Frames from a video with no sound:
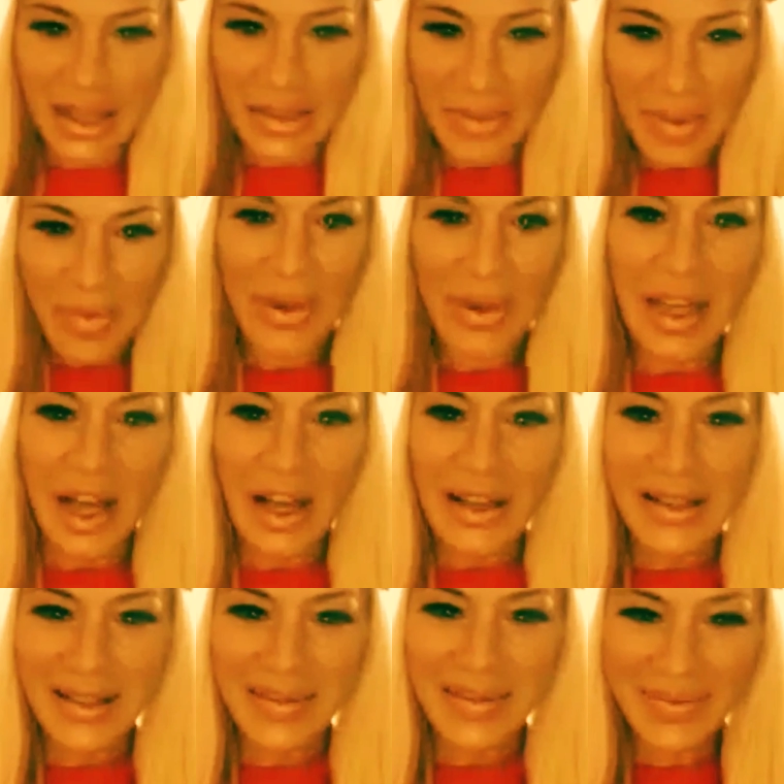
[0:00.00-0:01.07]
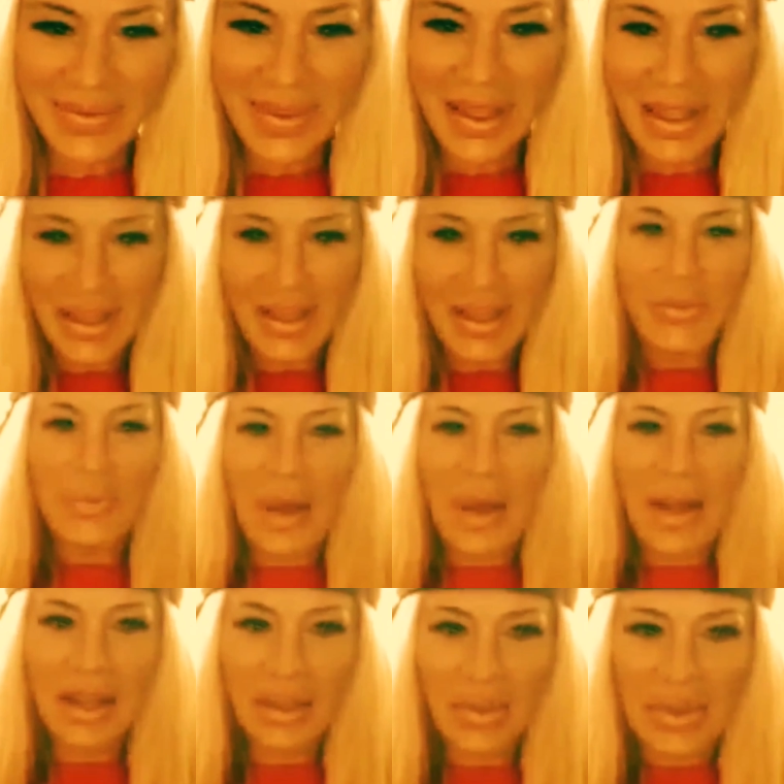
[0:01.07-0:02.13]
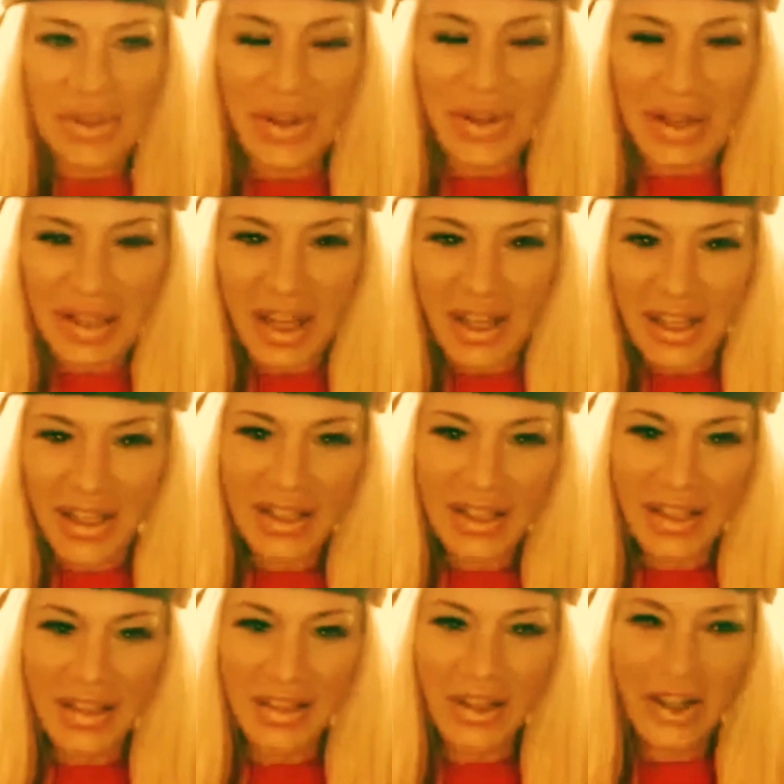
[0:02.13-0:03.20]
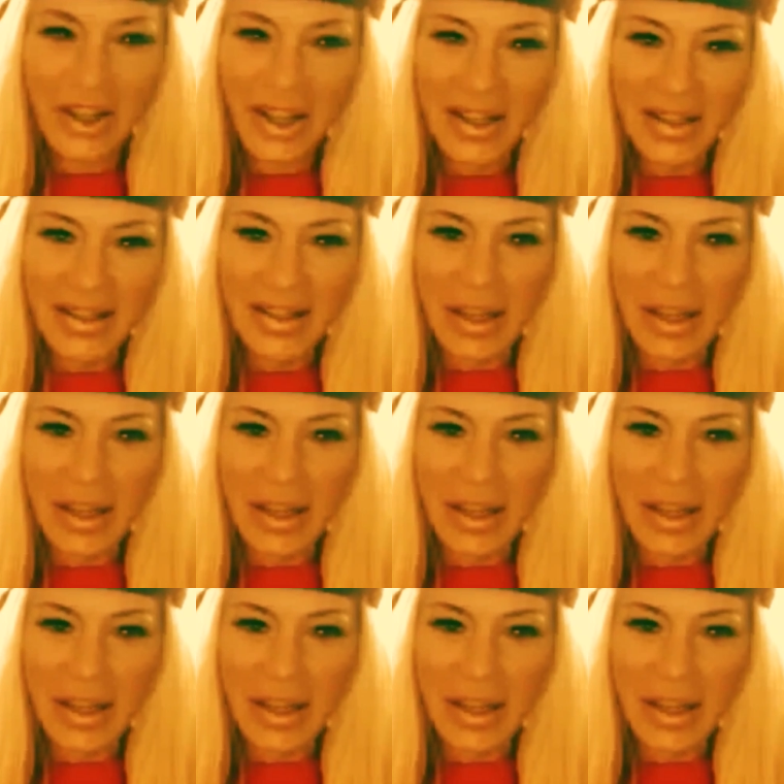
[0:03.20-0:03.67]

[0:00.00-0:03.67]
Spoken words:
That'd be pretty awesome. Well, it was great talking to you, Chris.